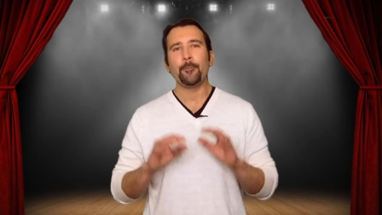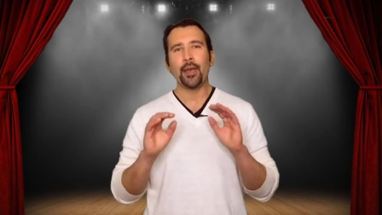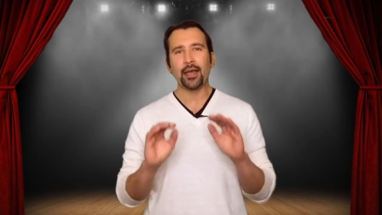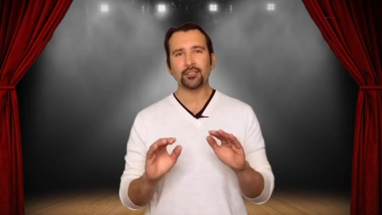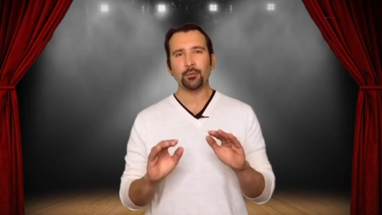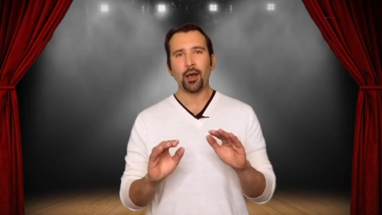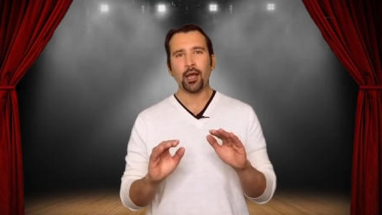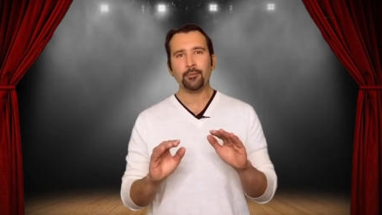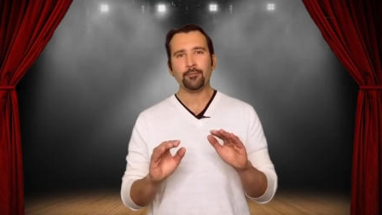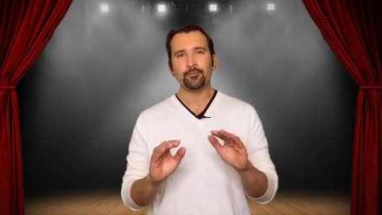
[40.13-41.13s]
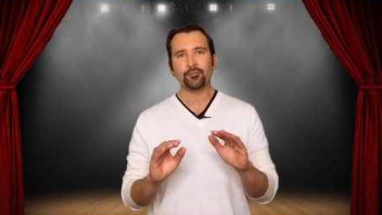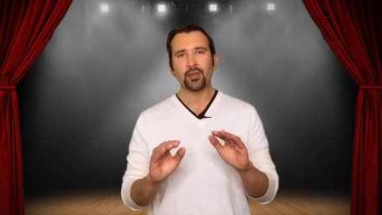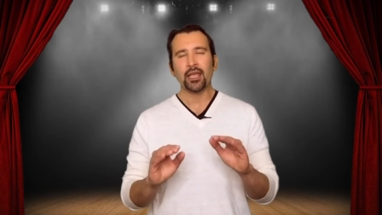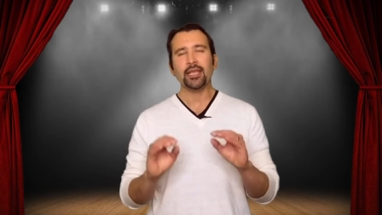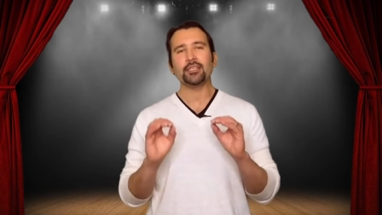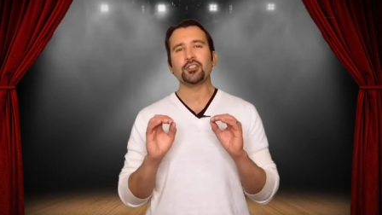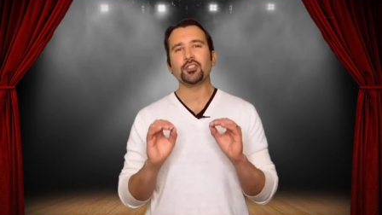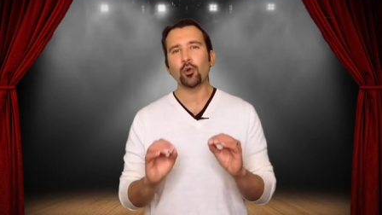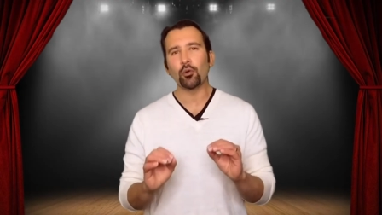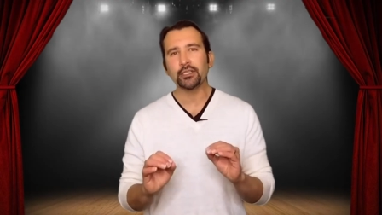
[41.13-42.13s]
Pantomime is
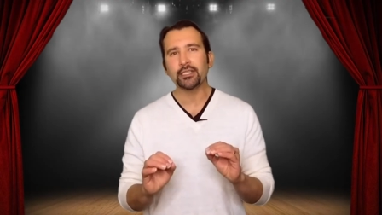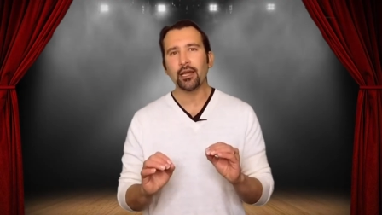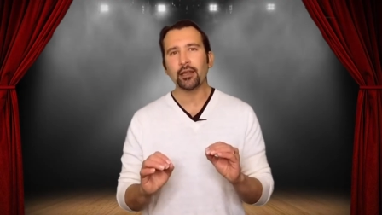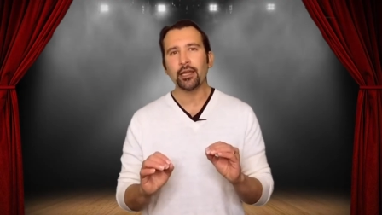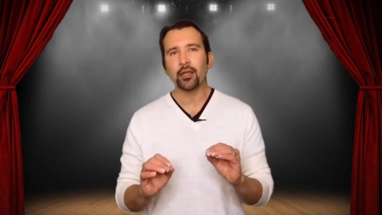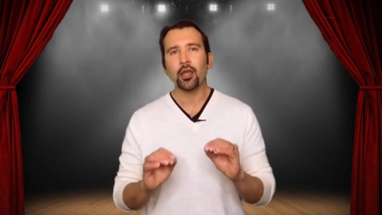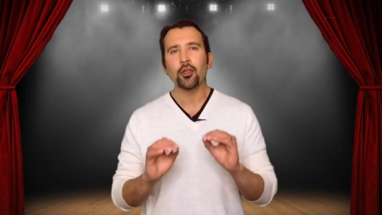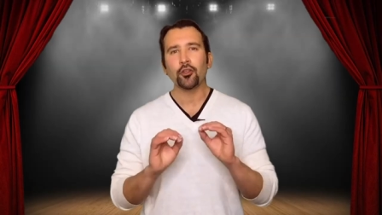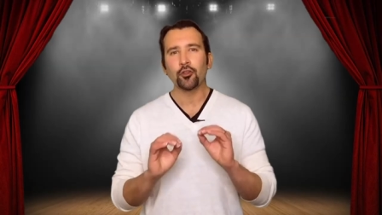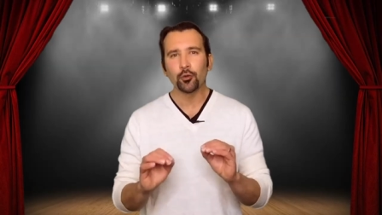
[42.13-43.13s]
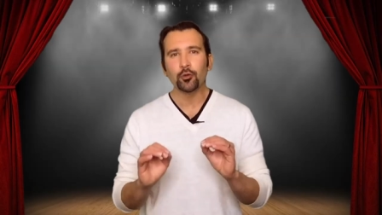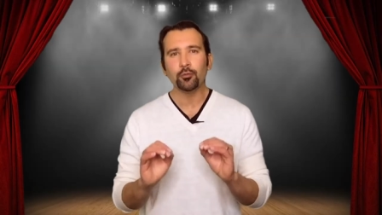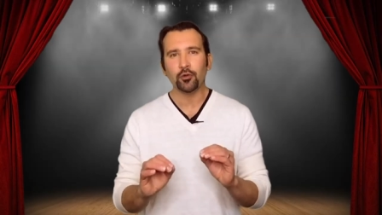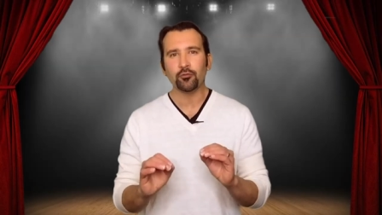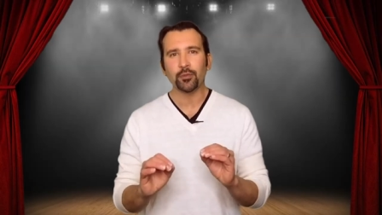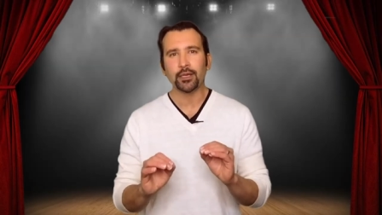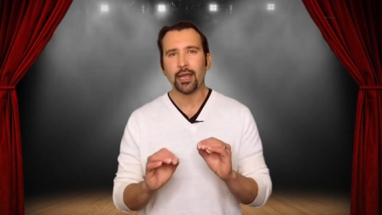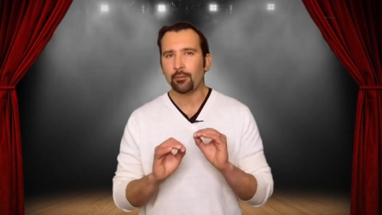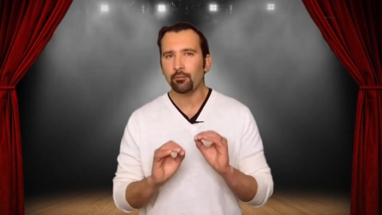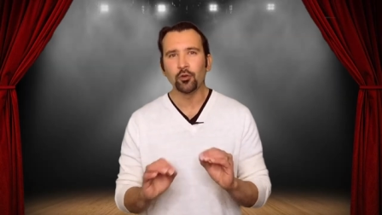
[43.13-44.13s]
storytelling through movement
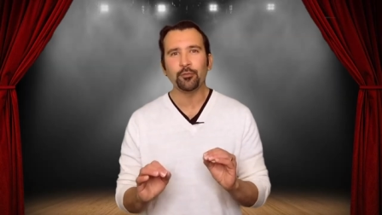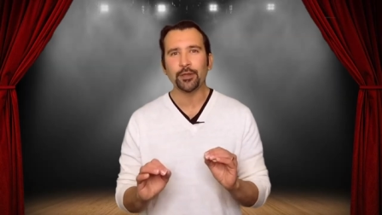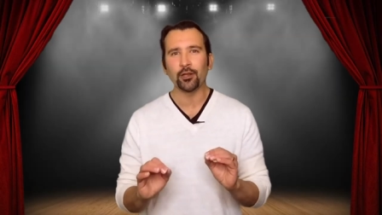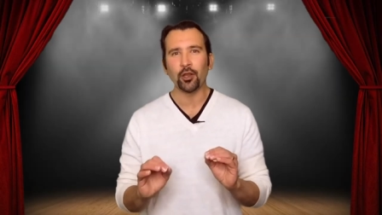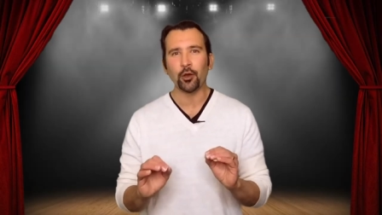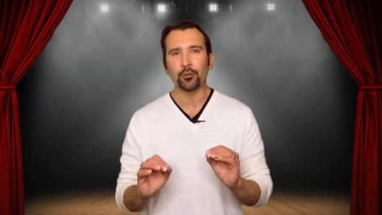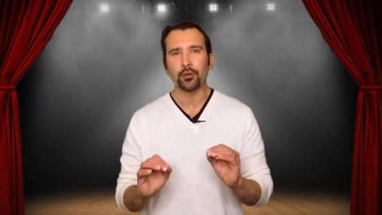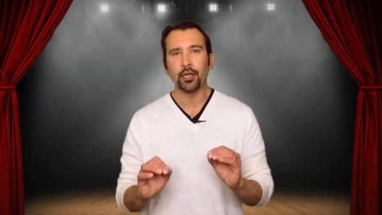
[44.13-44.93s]
and movement alone.